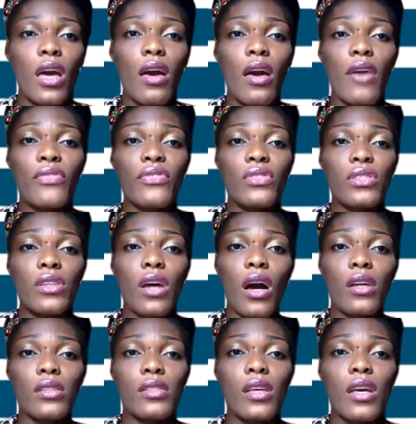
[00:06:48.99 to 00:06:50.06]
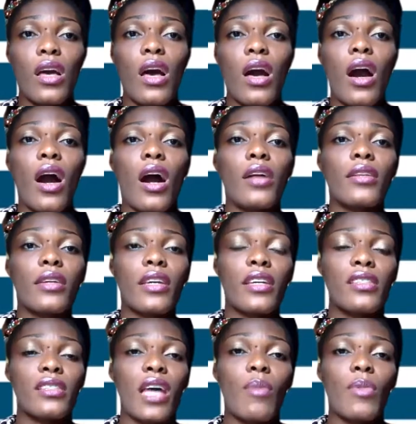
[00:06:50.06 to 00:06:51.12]
FSAS, and the
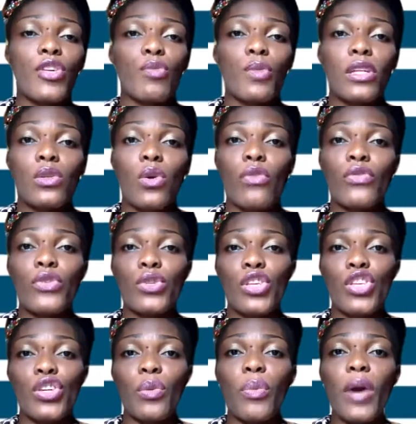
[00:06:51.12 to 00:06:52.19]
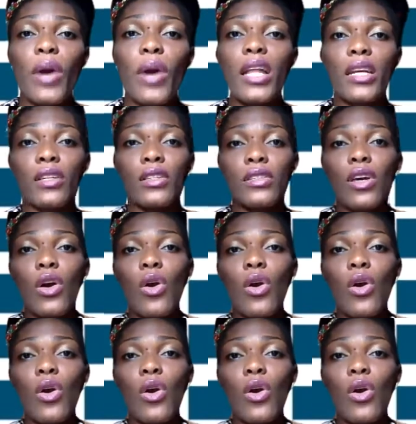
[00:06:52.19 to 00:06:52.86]
establishment of judicial panels